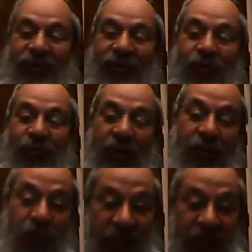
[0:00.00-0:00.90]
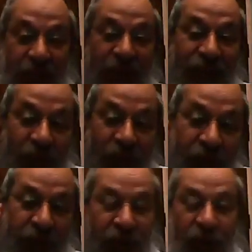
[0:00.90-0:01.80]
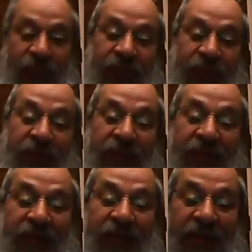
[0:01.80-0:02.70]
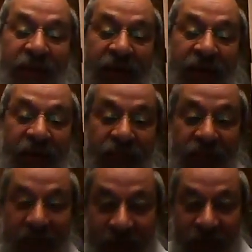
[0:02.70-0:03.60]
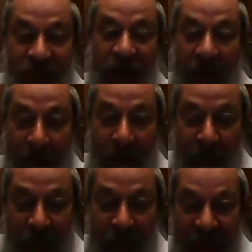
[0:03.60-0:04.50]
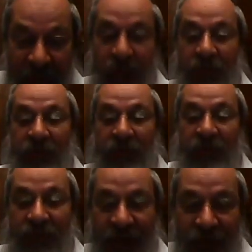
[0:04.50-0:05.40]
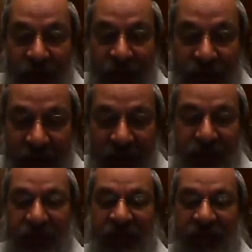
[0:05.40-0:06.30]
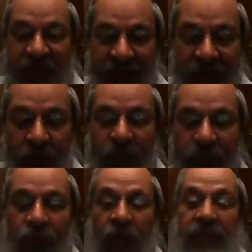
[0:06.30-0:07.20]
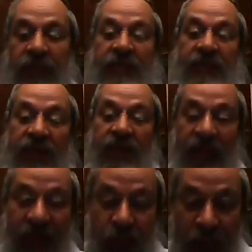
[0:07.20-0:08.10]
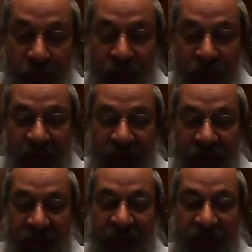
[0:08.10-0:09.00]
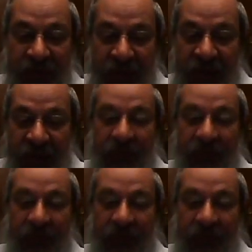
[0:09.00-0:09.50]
the way it was before the COVID, and even better, take the changes it did for us. And as we go to Slichus tonight,